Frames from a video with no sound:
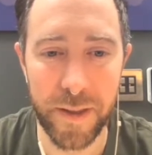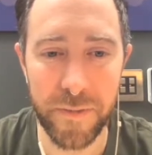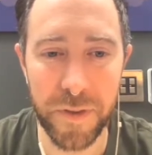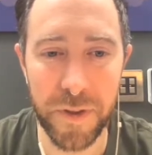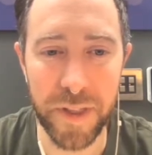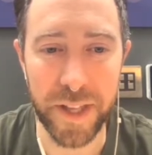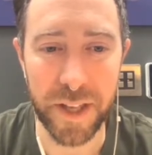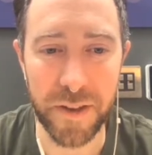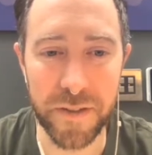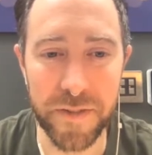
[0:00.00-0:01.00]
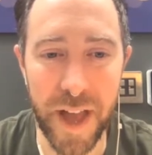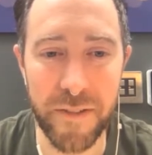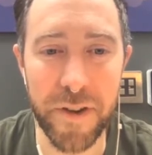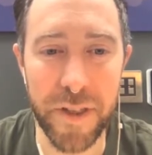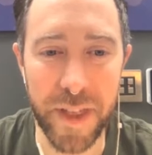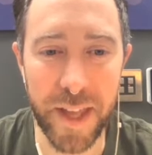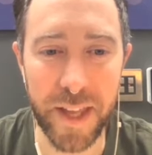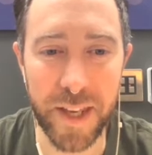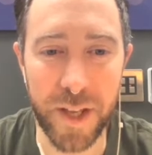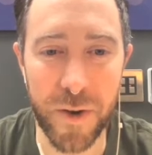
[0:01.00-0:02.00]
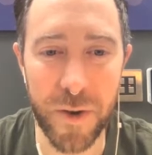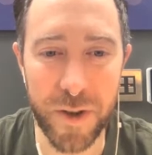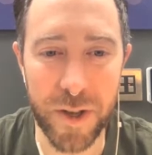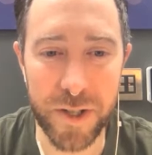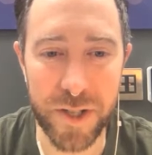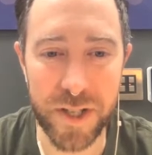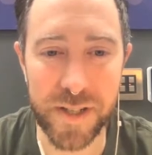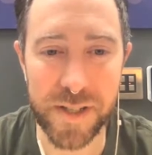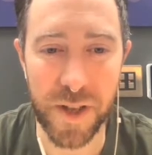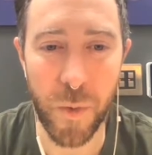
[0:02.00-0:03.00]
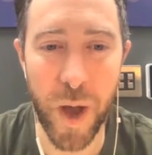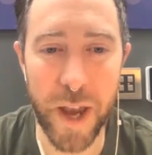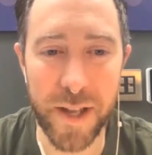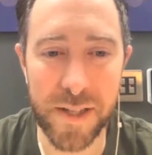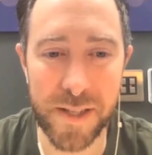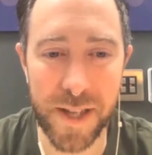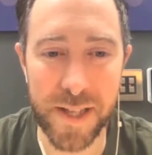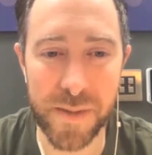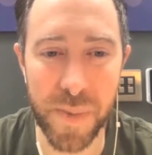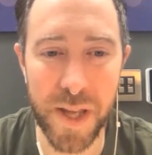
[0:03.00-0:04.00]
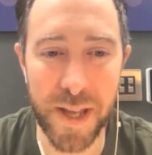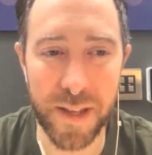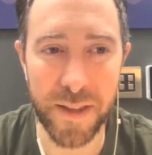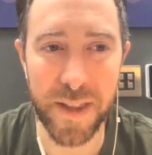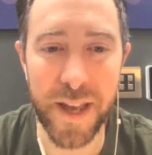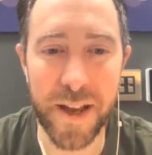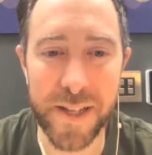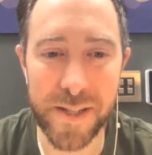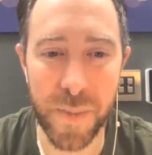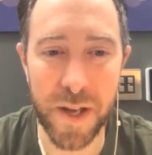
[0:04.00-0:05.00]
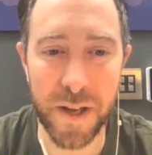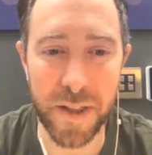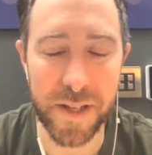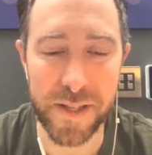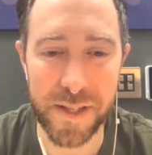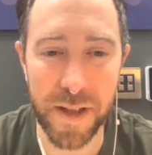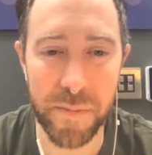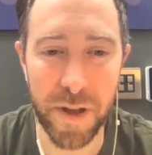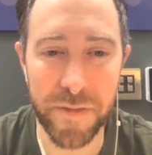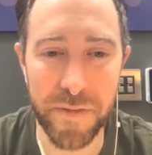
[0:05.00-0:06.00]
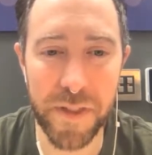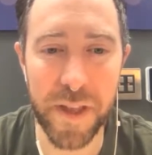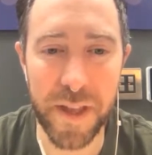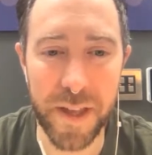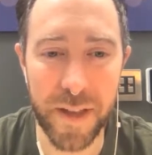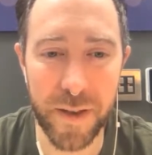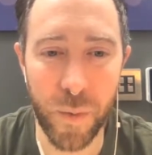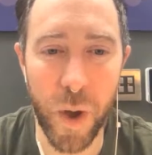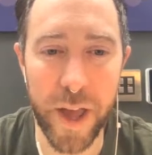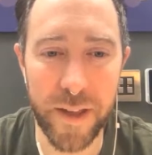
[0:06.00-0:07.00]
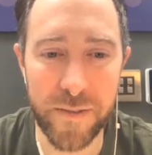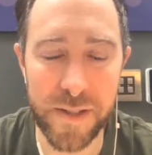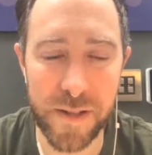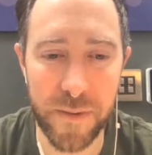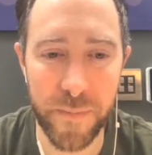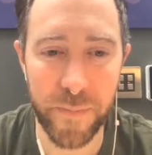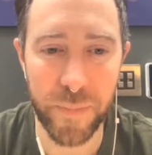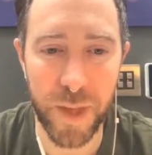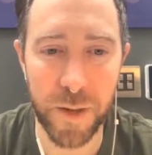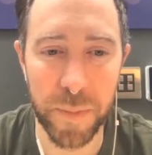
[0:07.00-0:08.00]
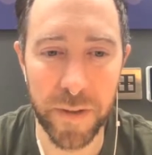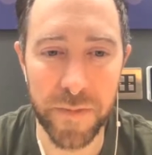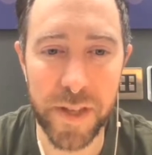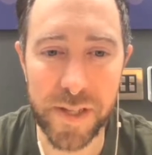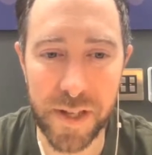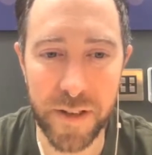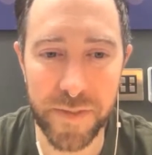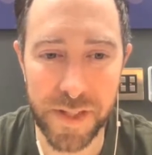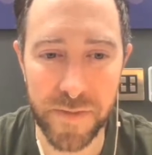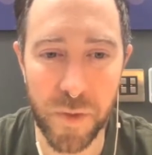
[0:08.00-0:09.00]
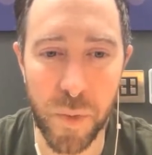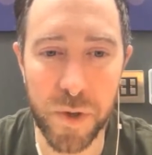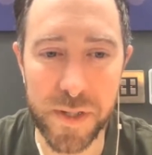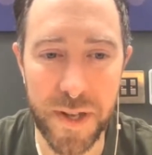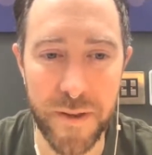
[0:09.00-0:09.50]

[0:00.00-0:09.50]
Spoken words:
If you think of everything in your conscious awareness as being the iceberg that's above the waves, above the surface of the water,